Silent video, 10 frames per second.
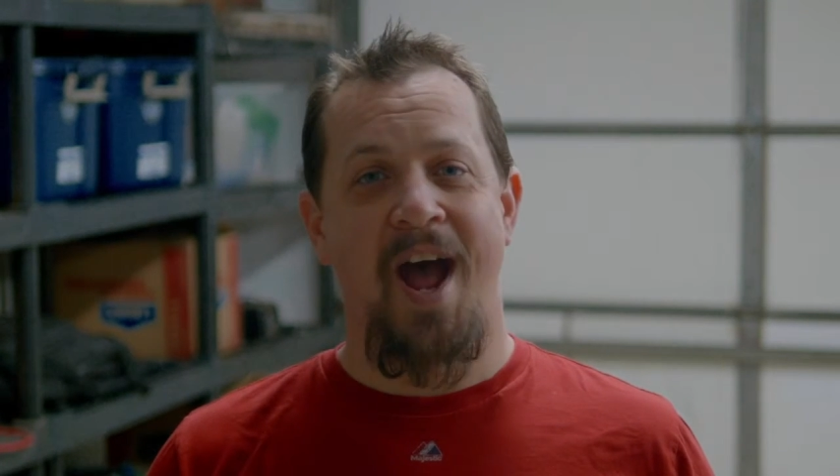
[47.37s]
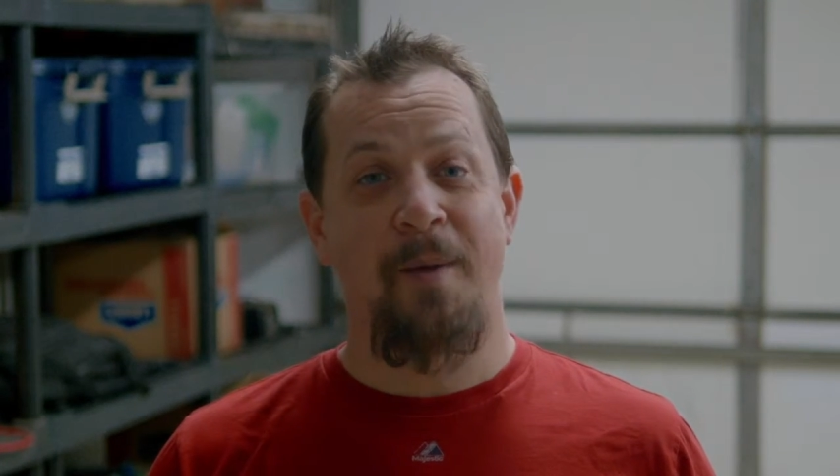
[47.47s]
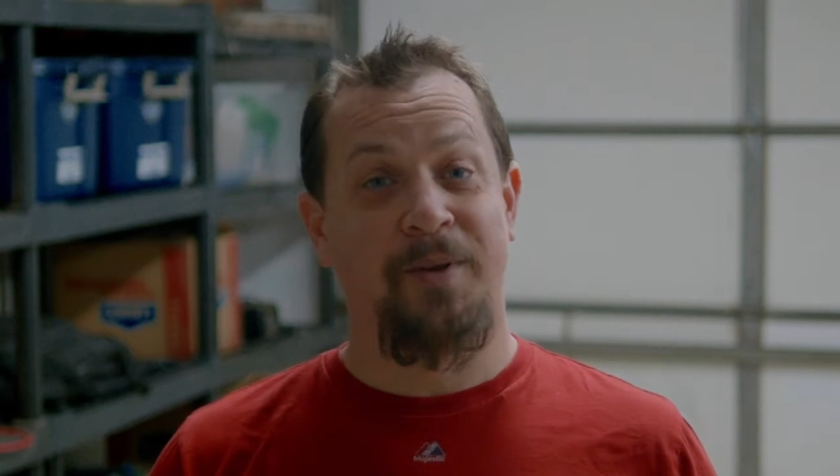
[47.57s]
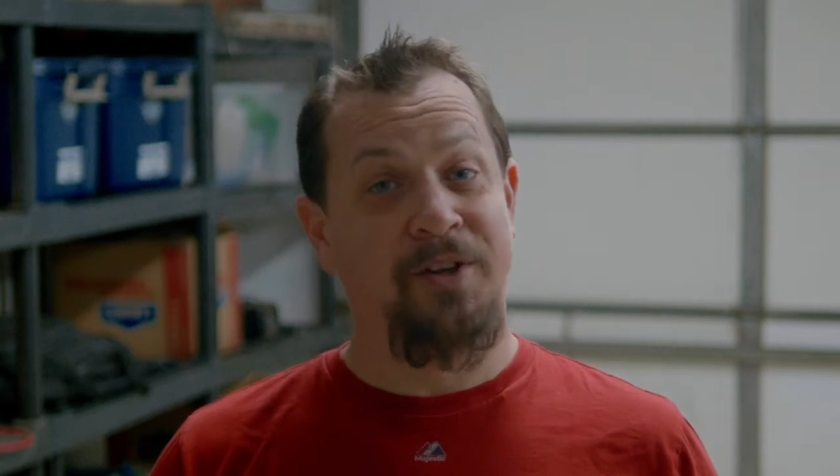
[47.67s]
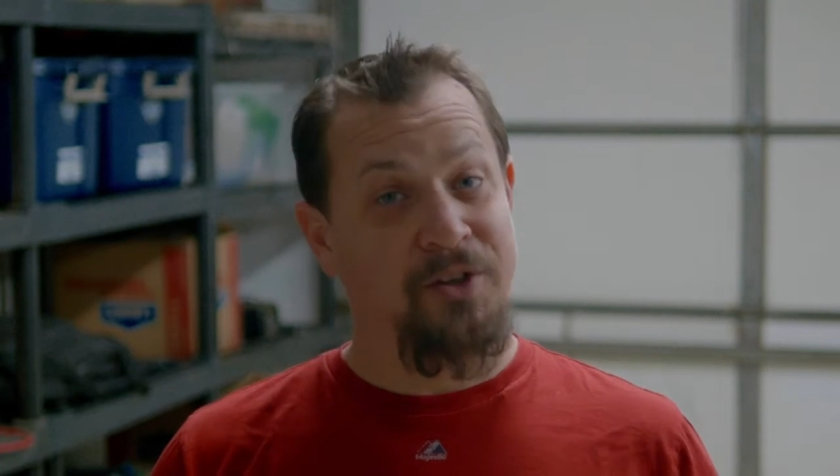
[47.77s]

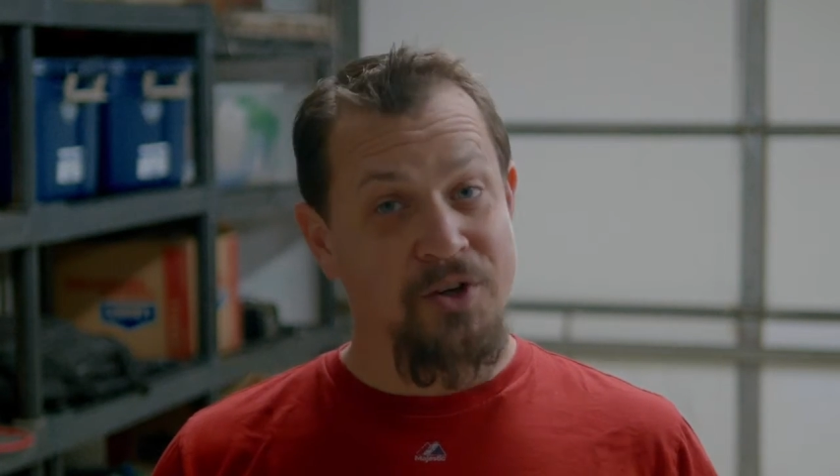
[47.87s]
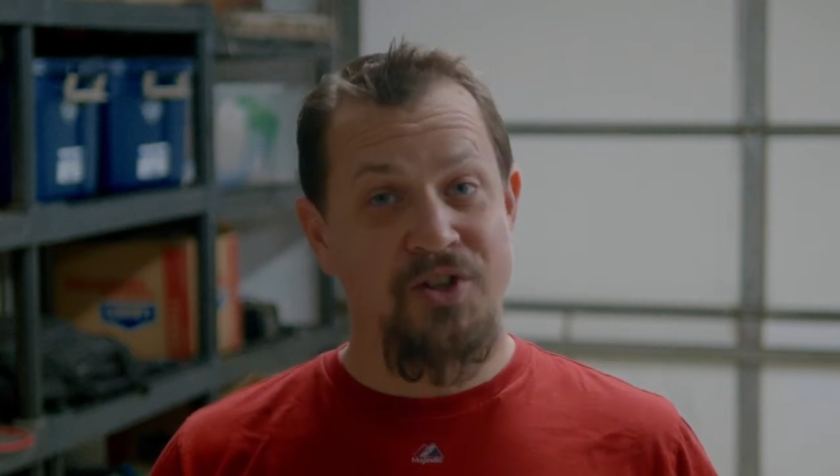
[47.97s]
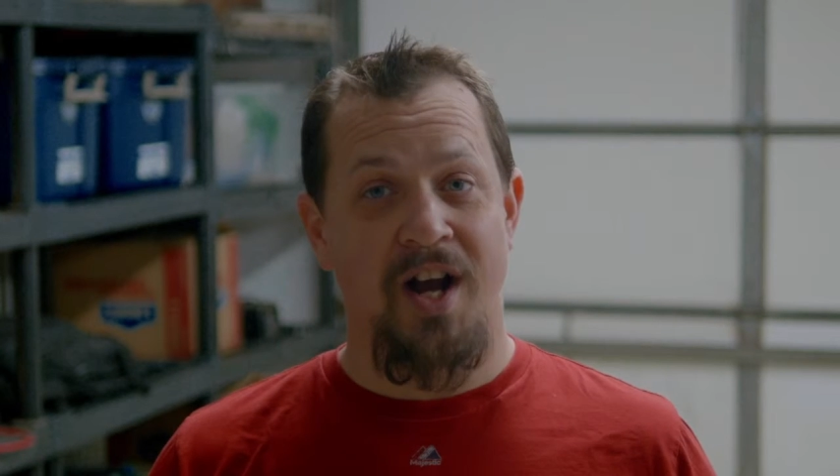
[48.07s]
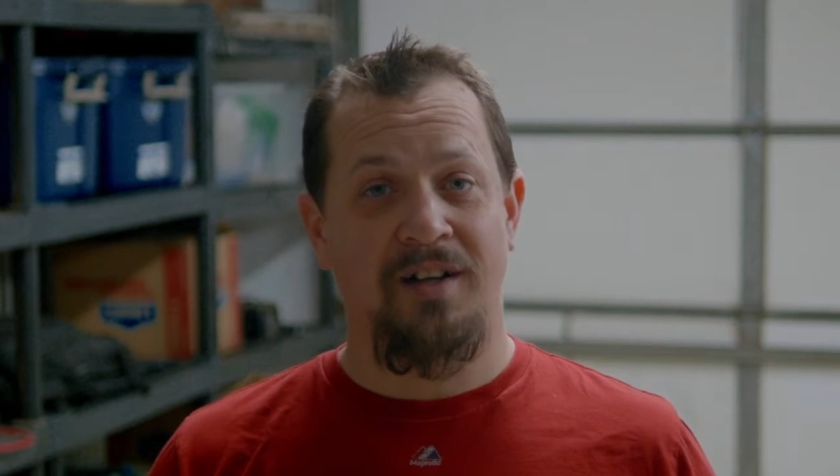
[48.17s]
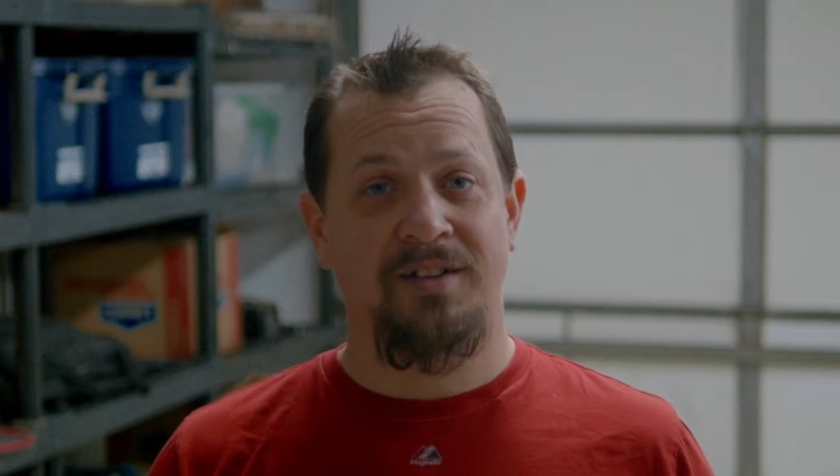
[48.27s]
happen in your
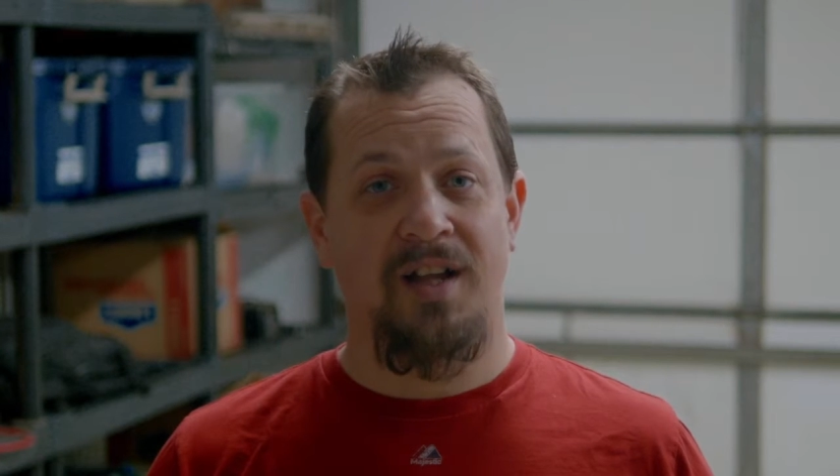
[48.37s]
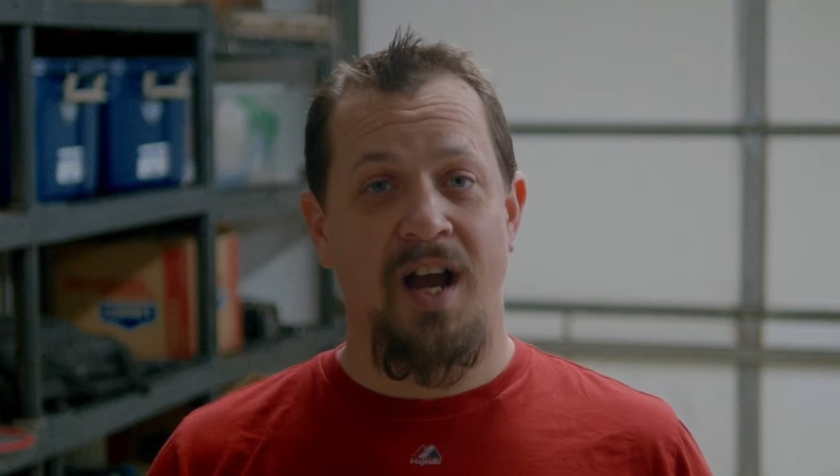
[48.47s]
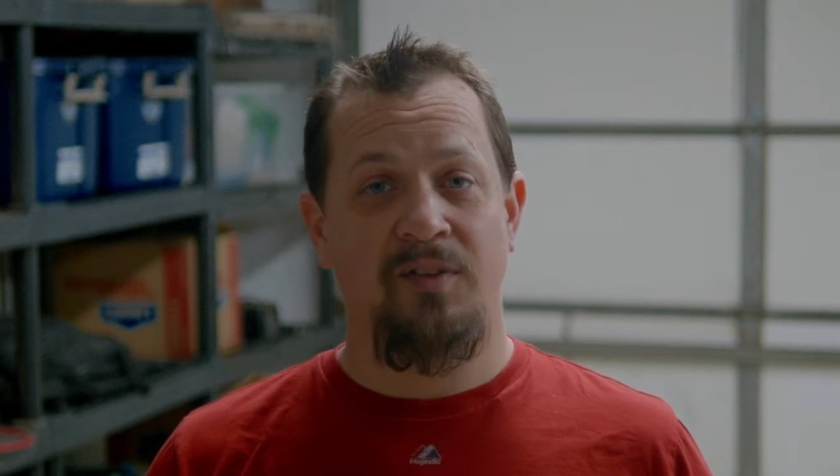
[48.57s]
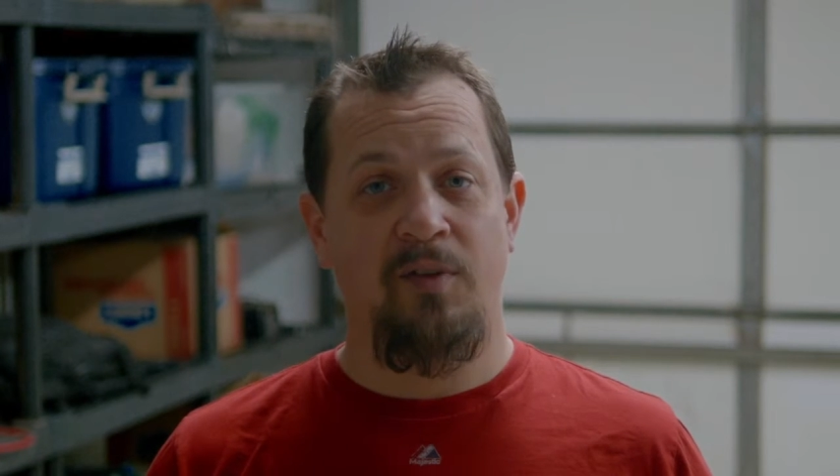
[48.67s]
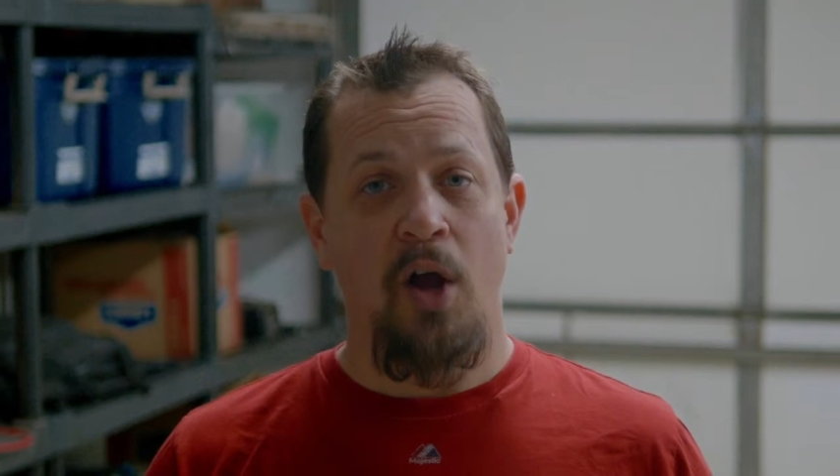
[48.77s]
child's
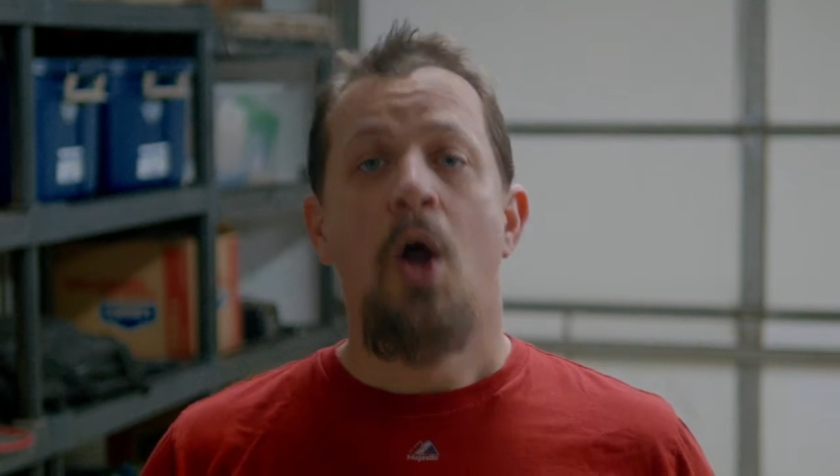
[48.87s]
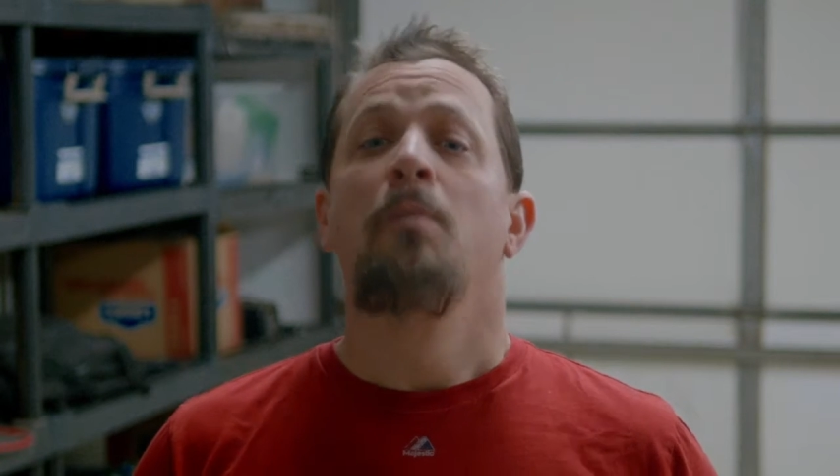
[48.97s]
life,